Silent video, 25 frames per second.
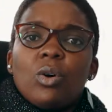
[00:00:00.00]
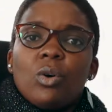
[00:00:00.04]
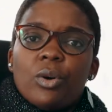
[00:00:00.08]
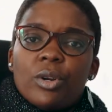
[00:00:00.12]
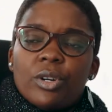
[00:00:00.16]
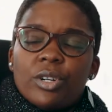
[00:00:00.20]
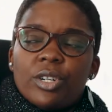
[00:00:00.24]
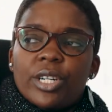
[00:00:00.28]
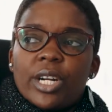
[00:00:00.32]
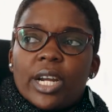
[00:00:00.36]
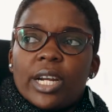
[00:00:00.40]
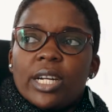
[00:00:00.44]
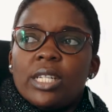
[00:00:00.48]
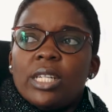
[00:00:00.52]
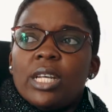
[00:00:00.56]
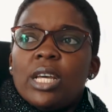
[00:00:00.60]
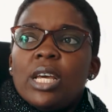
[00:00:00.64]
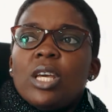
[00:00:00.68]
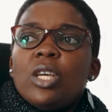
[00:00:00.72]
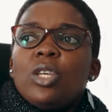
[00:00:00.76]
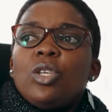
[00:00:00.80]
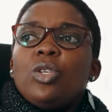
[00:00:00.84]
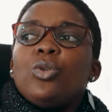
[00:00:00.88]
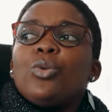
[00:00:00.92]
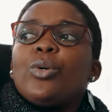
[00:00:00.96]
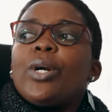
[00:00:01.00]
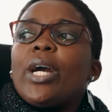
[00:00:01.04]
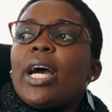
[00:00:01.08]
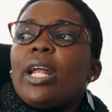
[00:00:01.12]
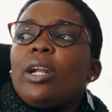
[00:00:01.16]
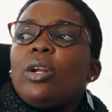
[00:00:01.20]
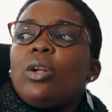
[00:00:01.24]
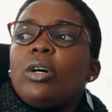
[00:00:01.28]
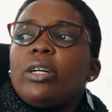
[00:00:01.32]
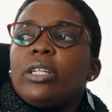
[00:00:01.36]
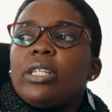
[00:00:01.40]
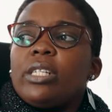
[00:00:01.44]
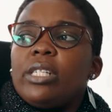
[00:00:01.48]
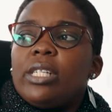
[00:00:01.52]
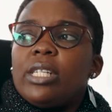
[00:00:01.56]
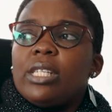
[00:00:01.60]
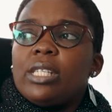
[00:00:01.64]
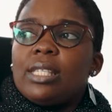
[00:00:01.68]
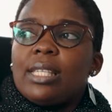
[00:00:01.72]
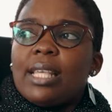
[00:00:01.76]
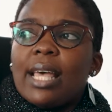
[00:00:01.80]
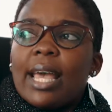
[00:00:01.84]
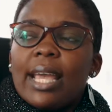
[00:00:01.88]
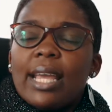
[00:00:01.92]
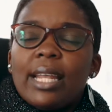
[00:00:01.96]
contract? You cannot
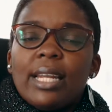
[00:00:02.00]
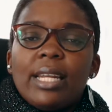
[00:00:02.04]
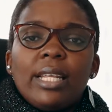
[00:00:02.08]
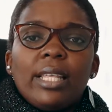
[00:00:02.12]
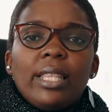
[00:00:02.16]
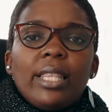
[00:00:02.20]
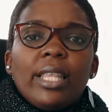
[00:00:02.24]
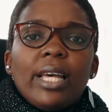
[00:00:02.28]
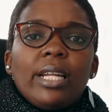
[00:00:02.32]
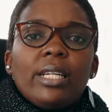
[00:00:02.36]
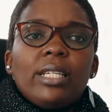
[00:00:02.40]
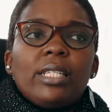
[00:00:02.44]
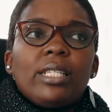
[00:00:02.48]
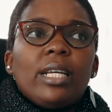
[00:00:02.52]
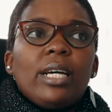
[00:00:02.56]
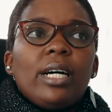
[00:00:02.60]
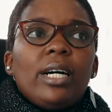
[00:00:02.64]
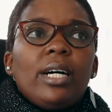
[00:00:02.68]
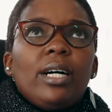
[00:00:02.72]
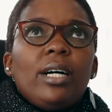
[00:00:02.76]
decide that